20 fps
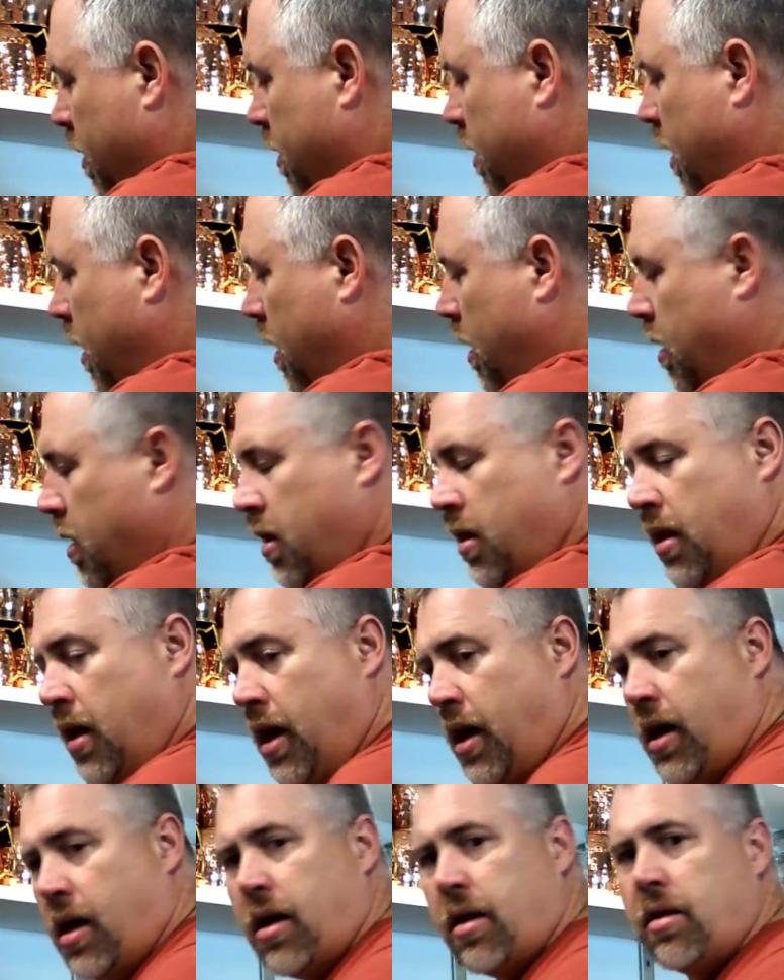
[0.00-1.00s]
than
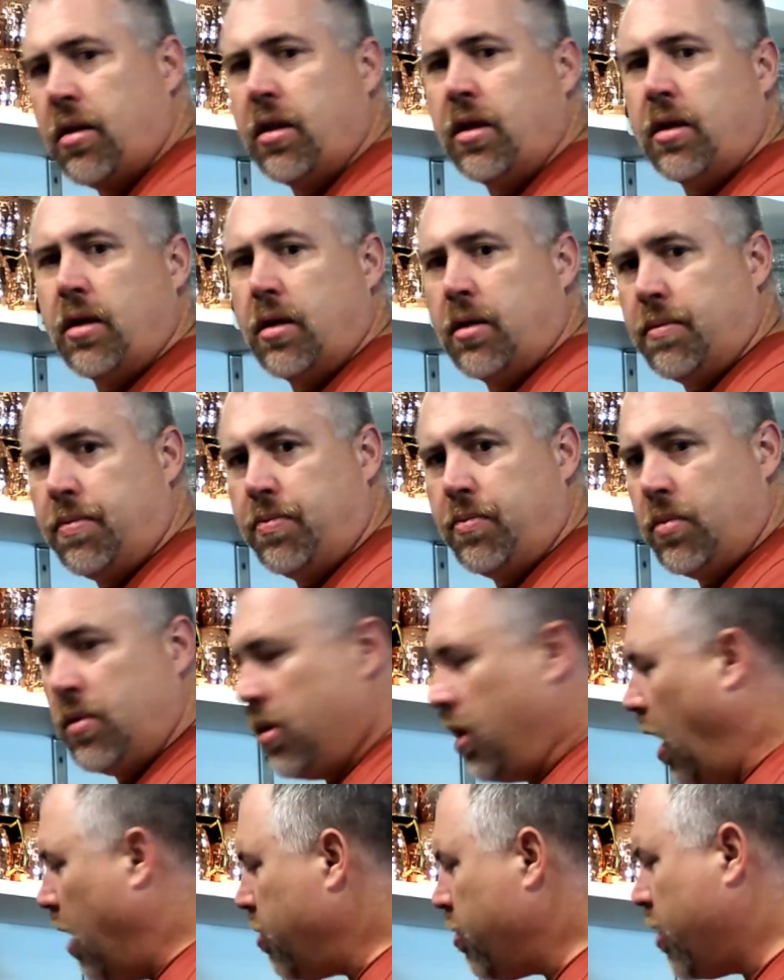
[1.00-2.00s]
the
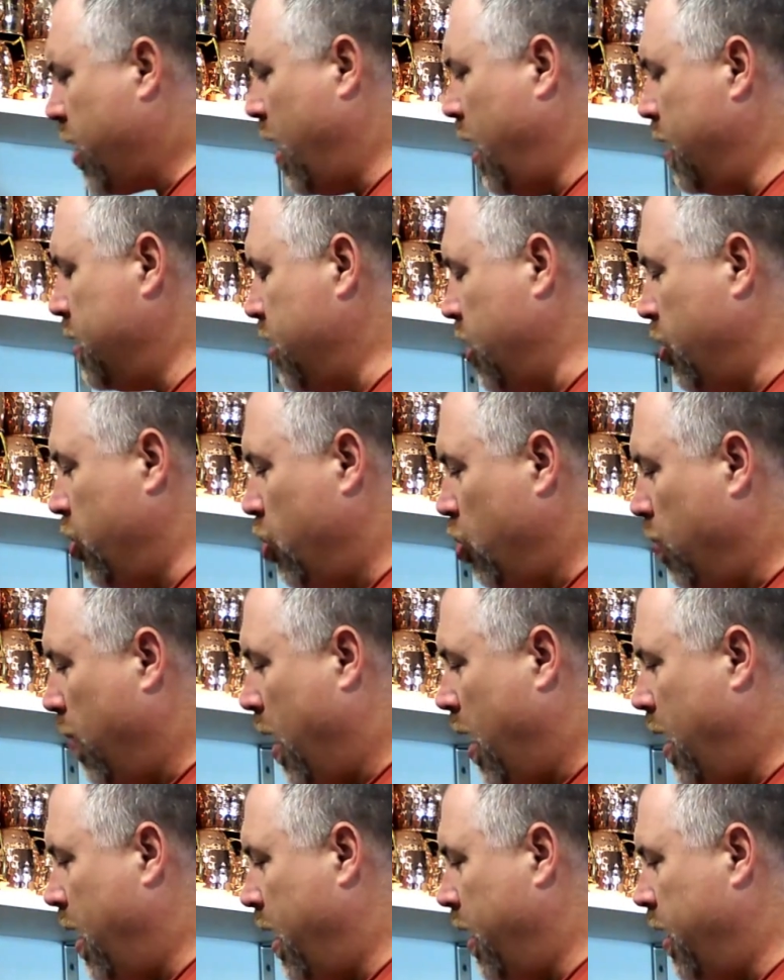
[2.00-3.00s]
other cans that you do
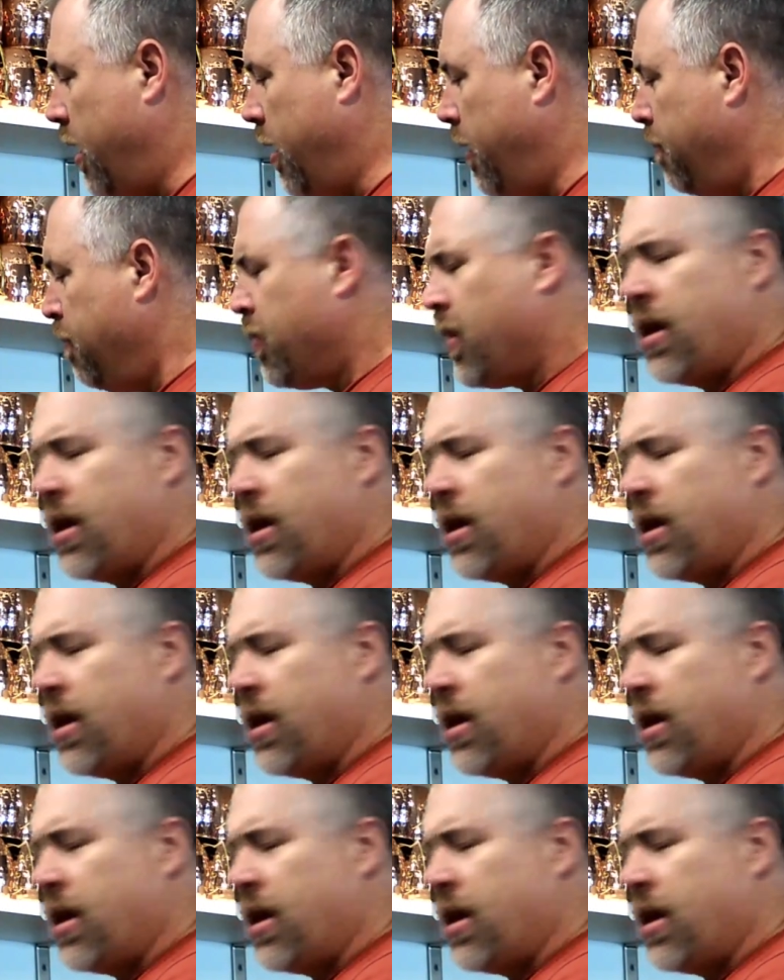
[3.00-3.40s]
behind it,